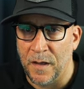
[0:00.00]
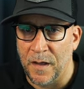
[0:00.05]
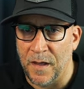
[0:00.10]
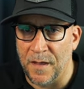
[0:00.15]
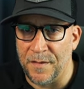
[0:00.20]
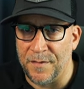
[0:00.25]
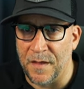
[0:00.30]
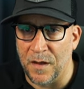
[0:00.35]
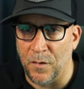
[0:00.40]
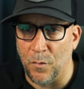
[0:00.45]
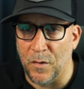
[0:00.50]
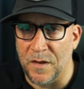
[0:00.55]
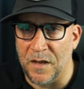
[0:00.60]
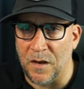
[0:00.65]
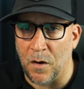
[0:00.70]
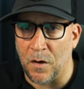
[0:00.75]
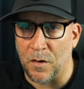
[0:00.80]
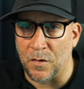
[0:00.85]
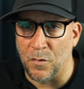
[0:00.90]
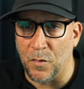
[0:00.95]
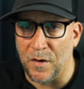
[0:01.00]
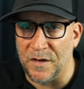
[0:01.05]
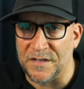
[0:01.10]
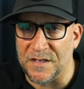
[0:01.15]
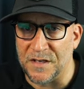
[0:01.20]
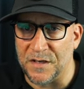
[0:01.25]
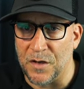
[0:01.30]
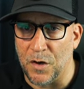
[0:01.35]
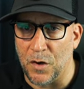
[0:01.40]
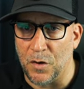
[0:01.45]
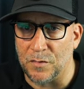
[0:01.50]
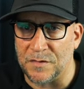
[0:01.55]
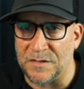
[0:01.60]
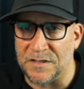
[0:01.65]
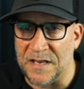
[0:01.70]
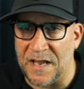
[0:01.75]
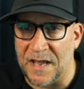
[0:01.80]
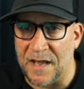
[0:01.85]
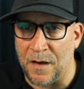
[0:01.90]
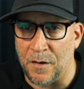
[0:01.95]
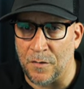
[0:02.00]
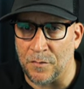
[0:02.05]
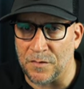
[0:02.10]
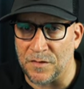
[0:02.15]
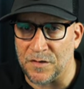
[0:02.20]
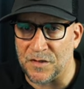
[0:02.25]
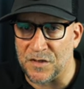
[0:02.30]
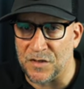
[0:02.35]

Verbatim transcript: and then we are going to go down